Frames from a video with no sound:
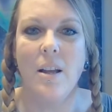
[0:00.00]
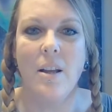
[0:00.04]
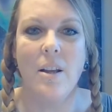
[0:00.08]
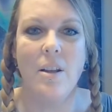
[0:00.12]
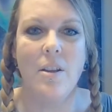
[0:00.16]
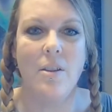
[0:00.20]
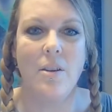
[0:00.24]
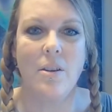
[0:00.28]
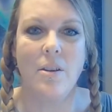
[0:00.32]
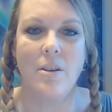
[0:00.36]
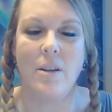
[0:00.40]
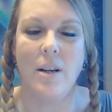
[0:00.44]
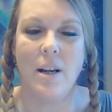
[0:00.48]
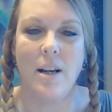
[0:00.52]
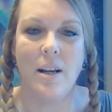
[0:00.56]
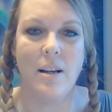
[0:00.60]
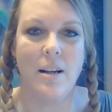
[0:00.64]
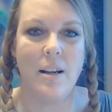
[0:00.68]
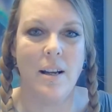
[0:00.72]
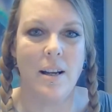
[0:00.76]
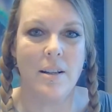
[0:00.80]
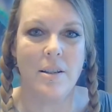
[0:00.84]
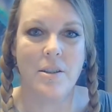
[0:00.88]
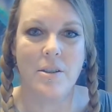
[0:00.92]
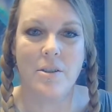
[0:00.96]
their
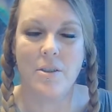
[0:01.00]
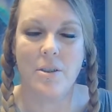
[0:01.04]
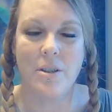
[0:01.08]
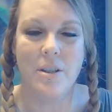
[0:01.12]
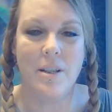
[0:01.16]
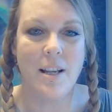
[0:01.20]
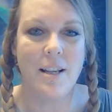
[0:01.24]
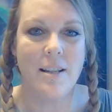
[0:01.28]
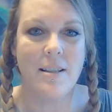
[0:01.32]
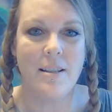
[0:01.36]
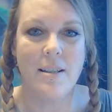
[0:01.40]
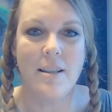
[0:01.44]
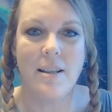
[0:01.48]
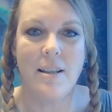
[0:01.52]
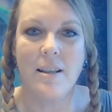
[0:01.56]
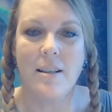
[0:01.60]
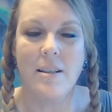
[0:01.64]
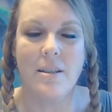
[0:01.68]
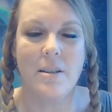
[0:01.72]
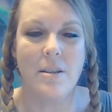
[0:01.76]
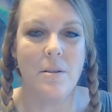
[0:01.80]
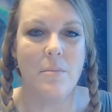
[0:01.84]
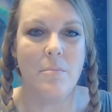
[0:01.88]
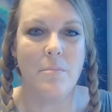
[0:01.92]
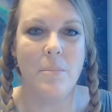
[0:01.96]
extra
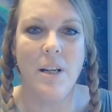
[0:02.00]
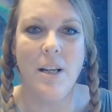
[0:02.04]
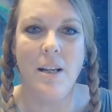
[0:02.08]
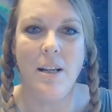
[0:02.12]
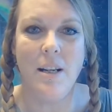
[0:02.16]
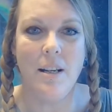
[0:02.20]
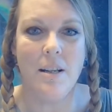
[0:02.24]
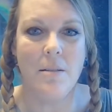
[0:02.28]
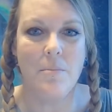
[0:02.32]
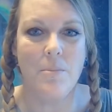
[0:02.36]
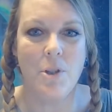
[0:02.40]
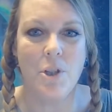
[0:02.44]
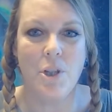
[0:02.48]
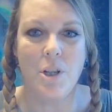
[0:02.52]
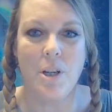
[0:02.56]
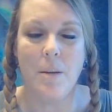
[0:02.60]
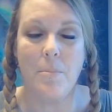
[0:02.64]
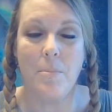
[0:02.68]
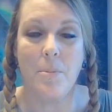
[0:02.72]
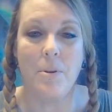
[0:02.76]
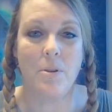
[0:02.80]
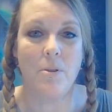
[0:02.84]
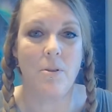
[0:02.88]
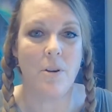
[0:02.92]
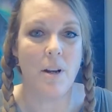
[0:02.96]
senses, their
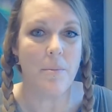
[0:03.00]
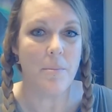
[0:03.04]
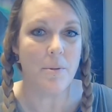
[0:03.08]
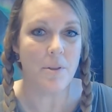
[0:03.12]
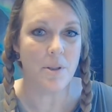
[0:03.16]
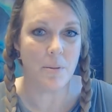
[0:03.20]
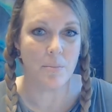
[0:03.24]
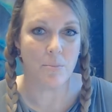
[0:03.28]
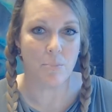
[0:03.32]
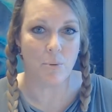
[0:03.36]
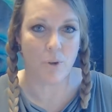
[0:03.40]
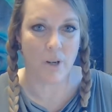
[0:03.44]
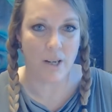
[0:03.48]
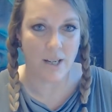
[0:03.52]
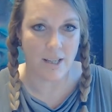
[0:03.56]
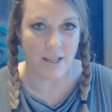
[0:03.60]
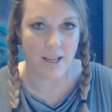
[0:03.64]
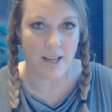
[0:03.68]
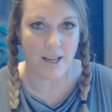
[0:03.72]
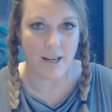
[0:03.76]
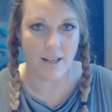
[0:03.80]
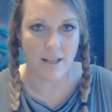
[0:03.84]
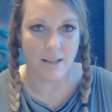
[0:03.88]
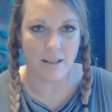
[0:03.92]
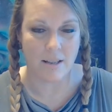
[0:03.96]
mediumship, and they're able to bring
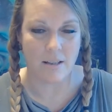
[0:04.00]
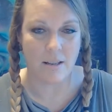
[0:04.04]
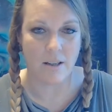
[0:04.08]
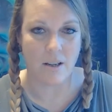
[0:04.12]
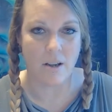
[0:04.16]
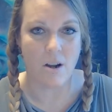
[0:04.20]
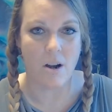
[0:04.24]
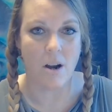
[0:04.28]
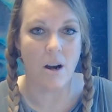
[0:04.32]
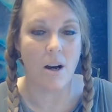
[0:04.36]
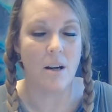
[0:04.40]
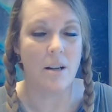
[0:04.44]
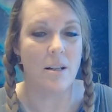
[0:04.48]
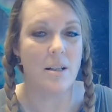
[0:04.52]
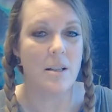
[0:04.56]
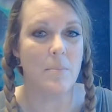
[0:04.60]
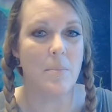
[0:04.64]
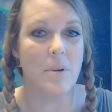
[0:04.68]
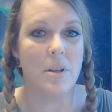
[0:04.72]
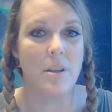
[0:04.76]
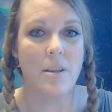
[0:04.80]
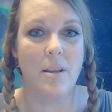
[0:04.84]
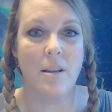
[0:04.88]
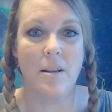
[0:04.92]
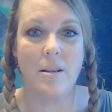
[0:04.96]
that into the cards.
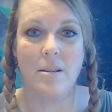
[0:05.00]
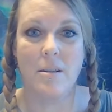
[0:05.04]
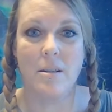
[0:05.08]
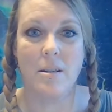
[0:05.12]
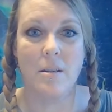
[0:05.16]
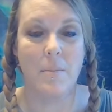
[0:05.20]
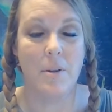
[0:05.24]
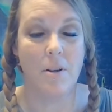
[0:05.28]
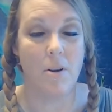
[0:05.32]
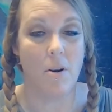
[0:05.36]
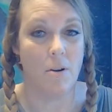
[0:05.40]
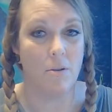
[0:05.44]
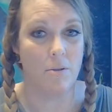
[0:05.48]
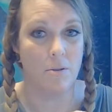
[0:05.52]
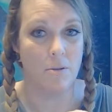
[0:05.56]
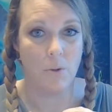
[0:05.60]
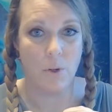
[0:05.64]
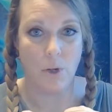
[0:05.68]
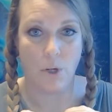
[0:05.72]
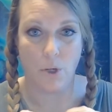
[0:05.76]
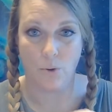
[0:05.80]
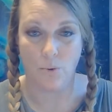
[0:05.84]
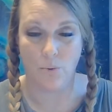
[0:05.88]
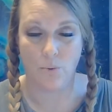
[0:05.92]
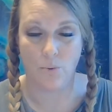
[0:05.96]
But there's some also
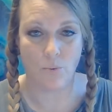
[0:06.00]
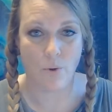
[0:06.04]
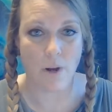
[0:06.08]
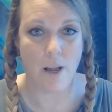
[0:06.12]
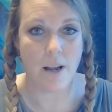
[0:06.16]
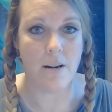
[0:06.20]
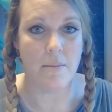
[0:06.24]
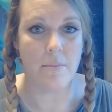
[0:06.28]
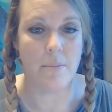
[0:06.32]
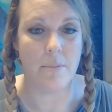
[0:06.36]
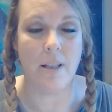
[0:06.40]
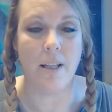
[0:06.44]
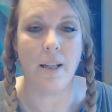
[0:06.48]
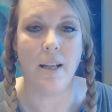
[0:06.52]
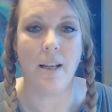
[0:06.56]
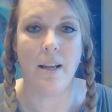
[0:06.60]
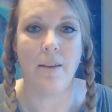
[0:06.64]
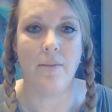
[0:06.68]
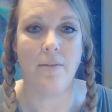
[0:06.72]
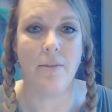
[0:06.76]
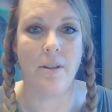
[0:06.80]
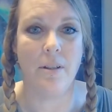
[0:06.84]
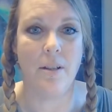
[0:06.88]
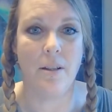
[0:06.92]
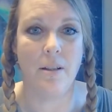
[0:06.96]
incredibly
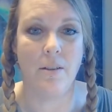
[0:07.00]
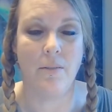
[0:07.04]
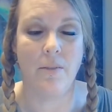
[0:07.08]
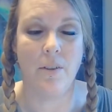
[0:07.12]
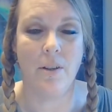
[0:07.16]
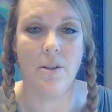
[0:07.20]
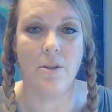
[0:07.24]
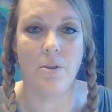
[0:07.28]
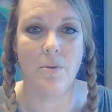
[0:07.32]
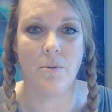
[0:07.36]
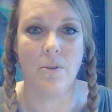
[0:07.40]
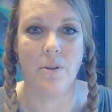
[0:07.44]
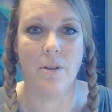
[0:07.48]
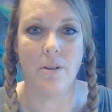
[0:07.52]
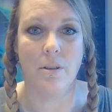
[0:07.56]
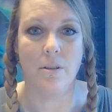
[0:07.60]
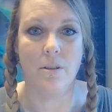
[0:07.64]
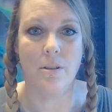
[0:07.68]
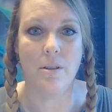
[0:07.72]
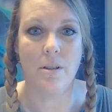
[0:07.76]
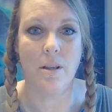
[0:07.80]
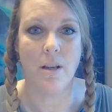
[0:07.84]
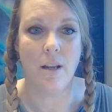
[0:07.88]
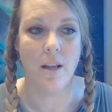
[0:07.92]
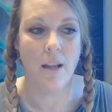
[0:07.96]
gifted
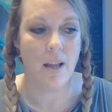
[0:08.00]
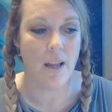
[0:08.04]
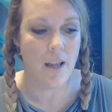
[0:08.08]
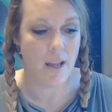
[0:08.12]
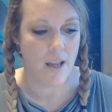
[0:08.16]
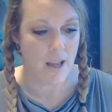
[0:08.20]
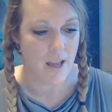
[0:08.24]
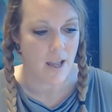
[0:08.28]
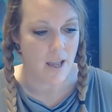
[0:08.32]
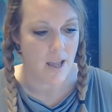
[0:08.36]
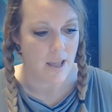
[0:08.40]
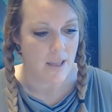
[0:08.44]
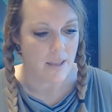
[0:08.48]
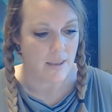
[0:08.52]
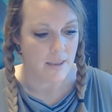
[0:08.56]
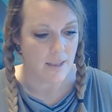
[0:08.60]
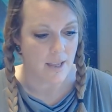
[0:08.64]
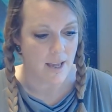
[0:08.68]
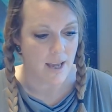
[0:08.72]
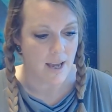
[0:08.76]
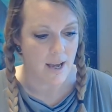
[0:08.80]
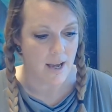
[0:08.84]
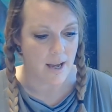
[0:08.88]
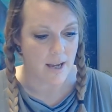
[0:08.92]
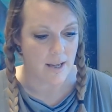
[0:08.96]
individuals
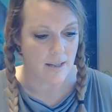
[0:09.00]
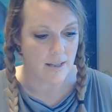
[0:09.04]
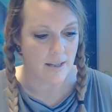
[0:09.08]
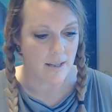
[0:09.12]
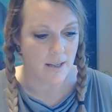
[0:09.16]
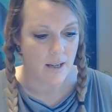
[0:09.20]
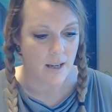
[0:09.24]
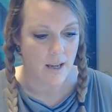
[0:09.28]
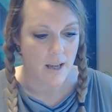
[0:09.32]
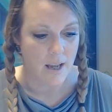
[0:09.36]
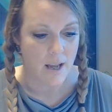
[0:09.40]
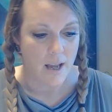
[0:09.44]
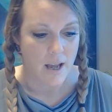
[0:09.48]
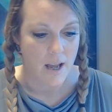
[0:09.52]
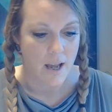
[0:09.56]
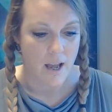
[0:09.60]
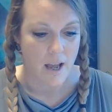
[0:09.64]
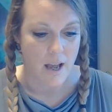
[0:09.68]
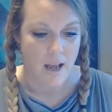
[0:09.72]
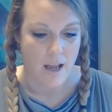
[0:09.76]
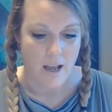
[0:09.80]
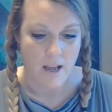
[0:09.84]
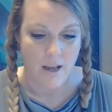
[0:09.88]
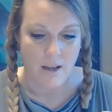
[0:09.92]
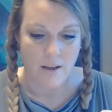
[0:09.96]
that
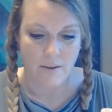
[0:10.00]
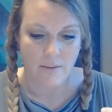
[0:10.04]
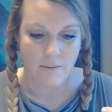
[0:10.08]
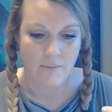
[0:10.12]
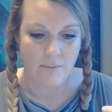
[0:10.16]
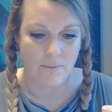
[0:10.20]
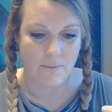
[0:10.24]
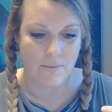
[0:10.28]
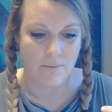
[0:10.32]
have